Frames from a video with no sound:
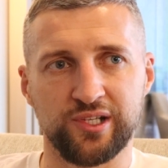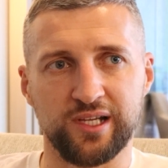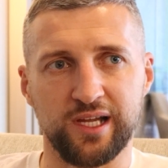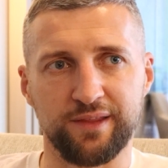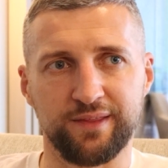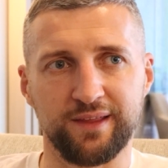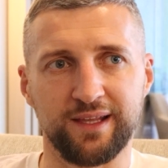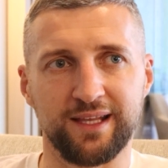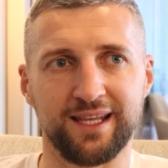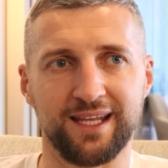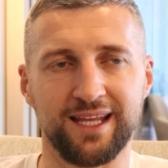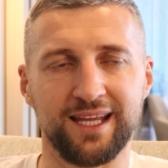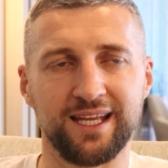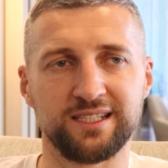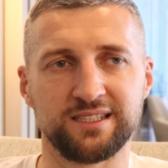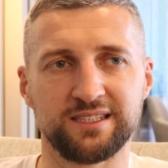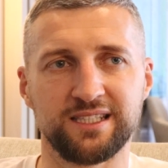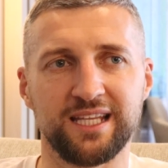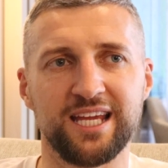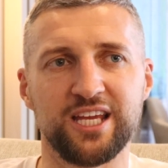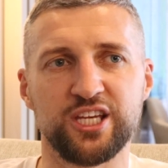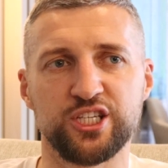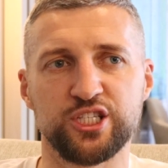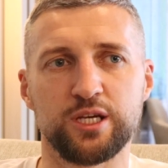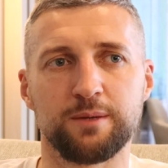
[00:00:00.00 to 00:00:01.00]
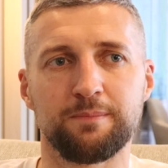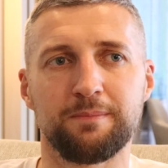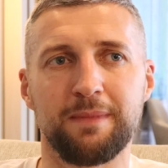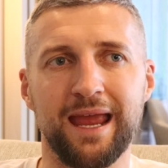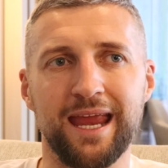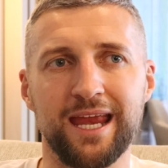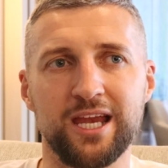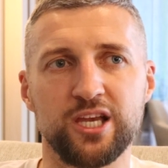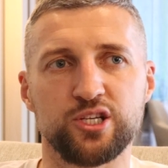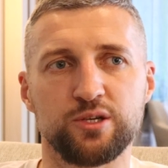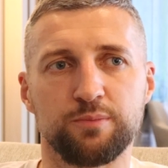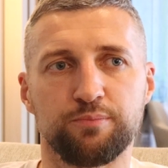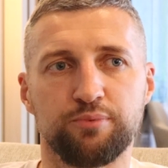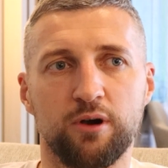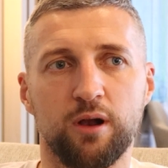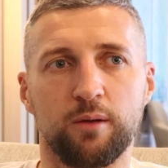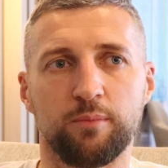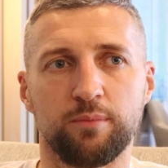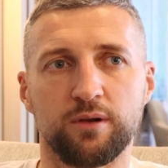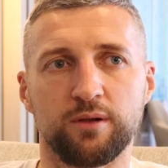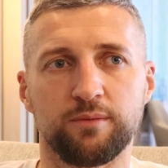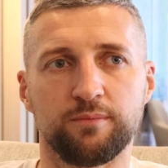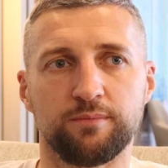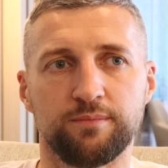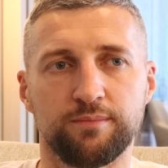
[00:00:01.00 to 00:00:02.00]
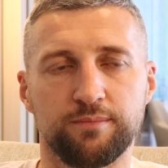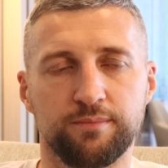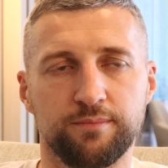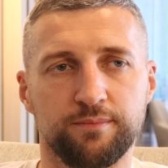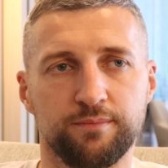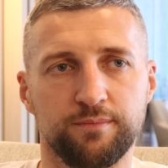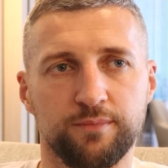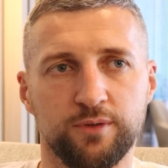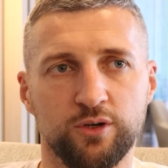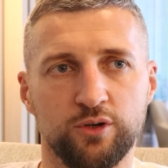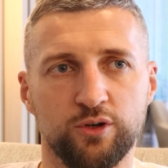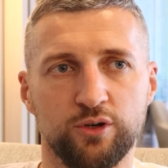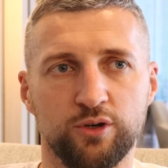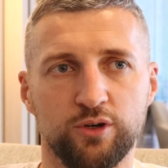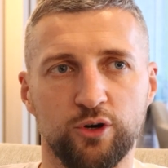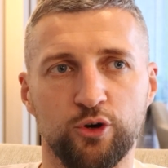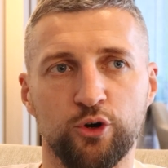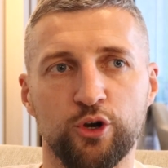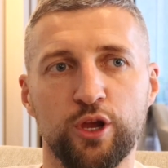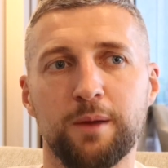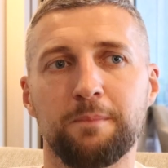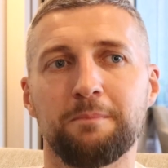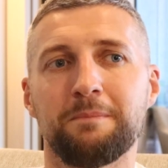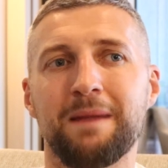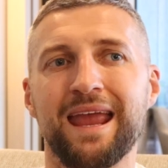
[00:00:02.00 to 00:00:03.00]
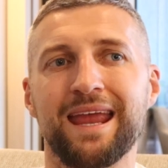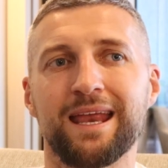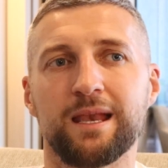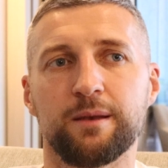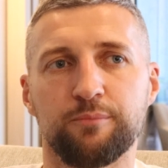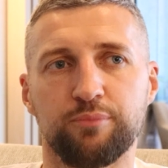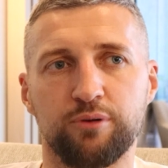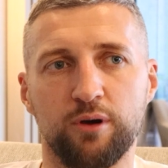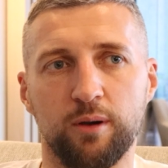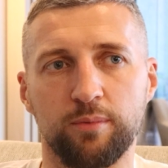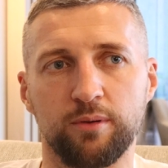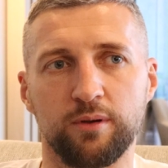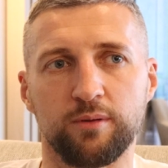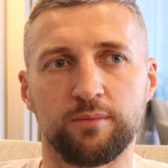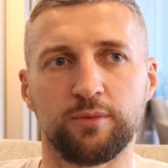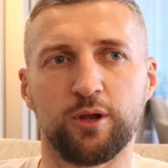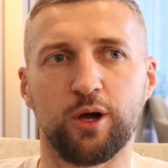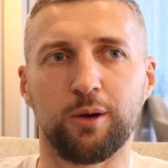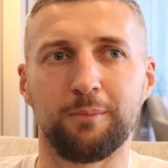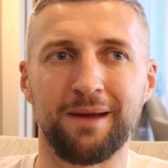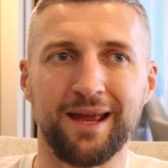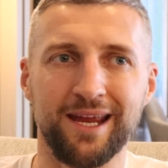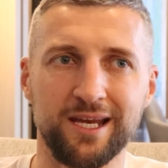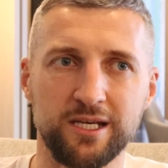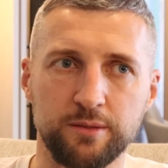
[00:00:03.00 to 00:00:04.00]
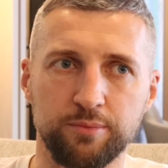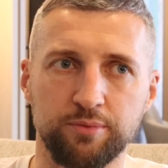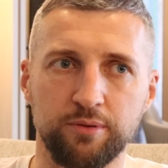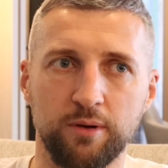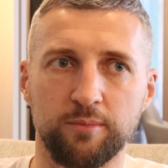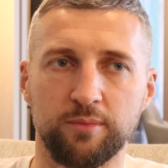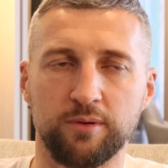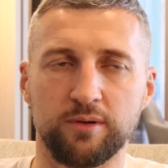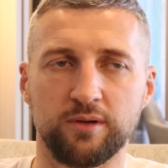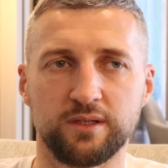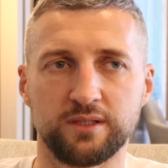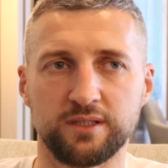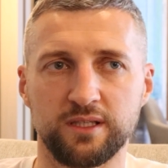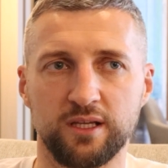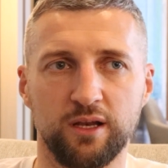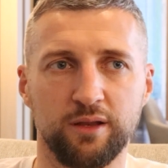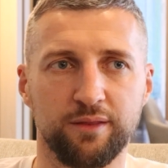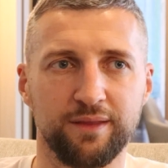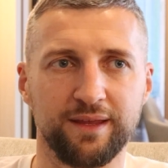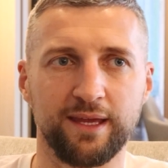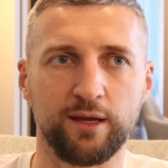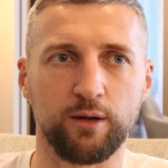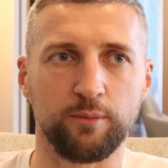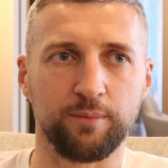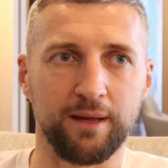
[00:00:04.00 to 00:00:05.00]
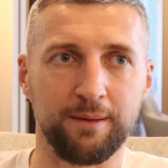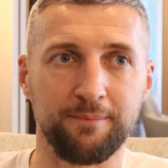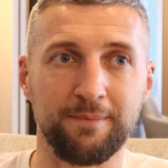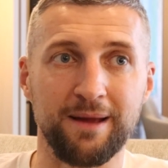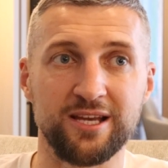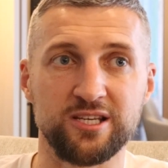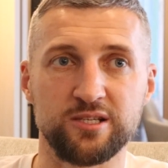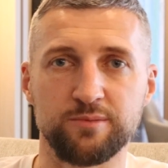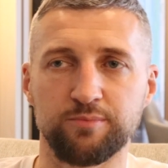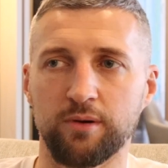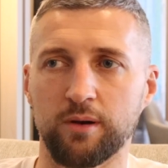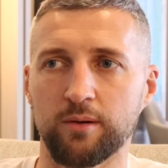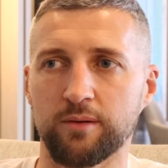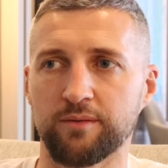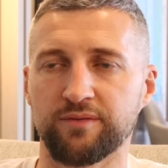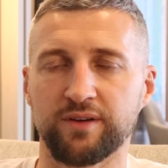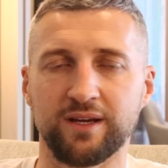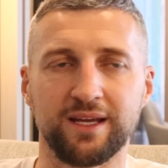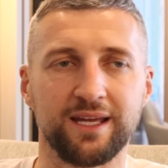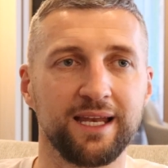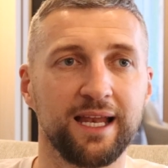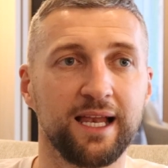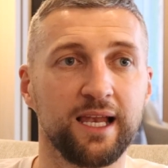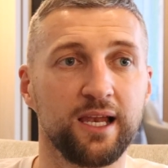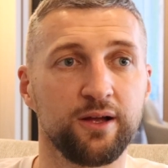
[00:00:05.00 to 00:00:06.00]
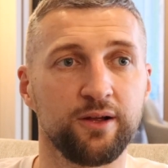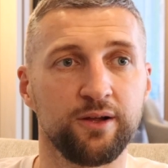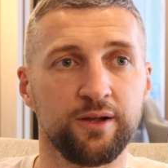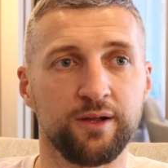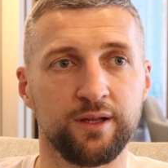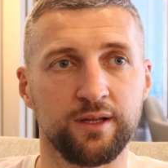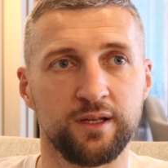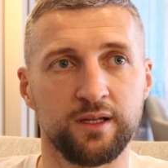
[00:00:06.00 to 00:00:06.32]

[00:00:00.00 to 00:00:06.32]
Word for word: I think there's, there's your major problem, or, or your main problem not a major problem, because I don't think it'll be a major problem for Canelo.